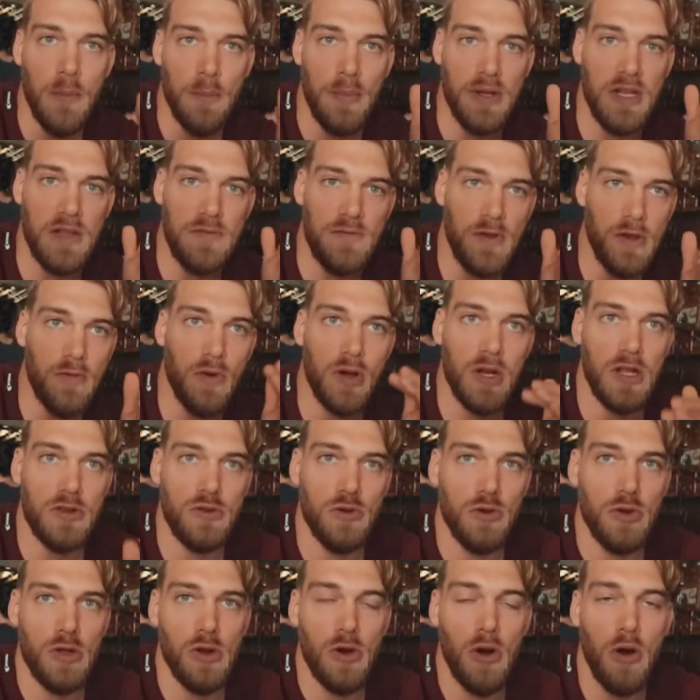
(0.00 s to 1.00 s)
But if you want to
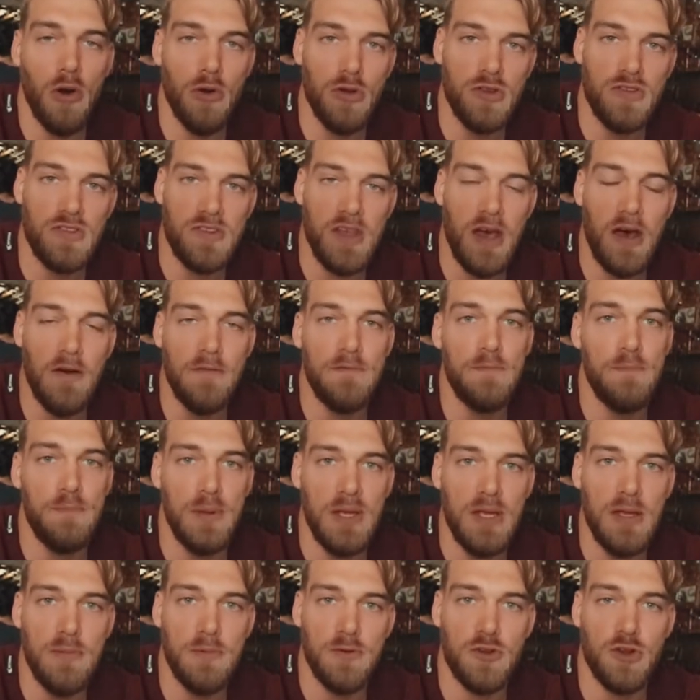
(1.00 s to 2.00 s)
do your own stuff,
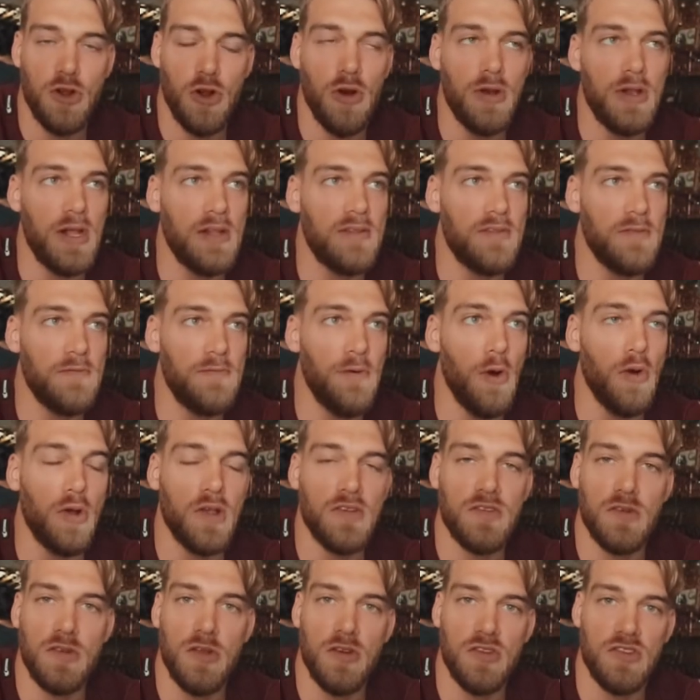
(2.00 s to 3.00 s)
be sure to
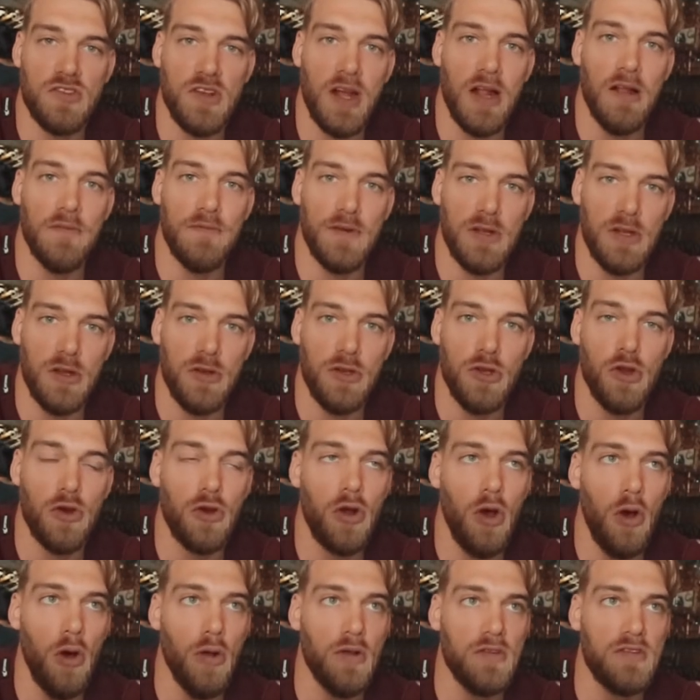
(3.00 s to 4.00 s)
focus on yourself and on
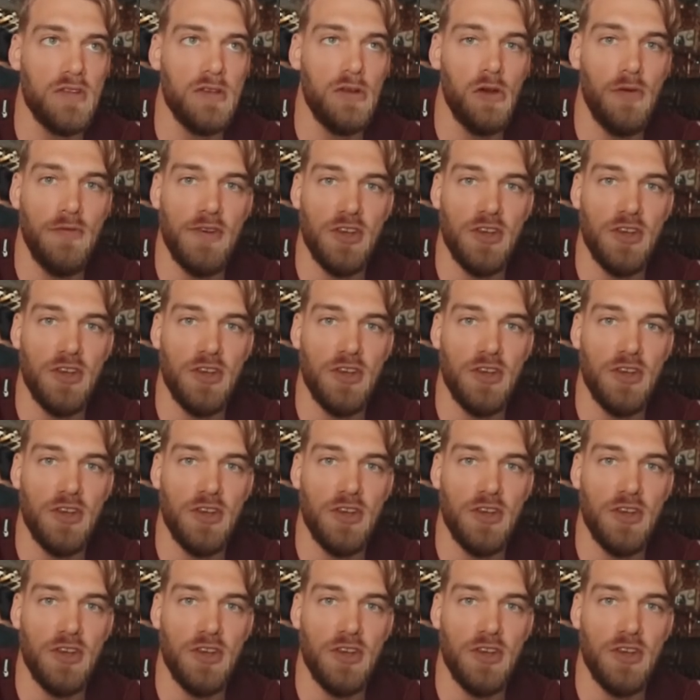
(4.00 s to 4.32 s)
your goals and your